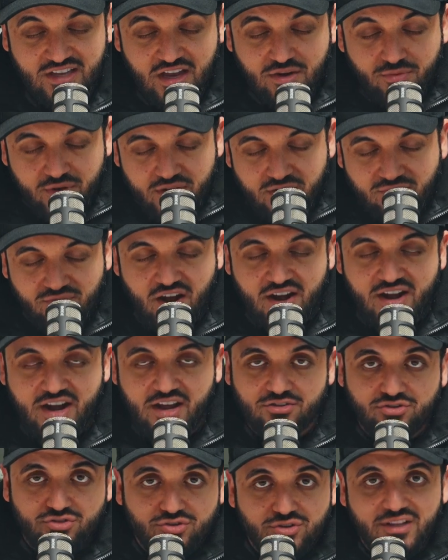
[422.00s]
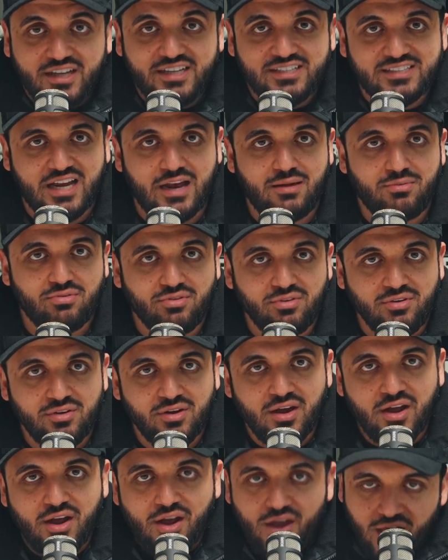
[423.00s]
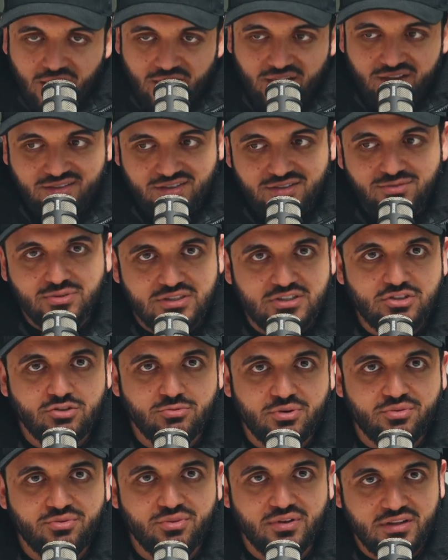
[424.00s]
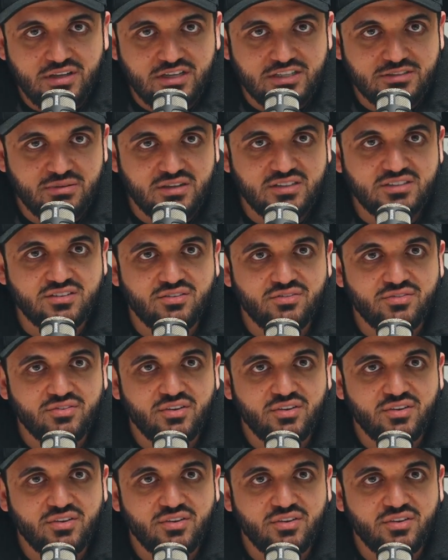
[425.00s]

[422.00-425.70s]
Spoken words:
started working right now and 2 leads came through, like this would still be really expensive.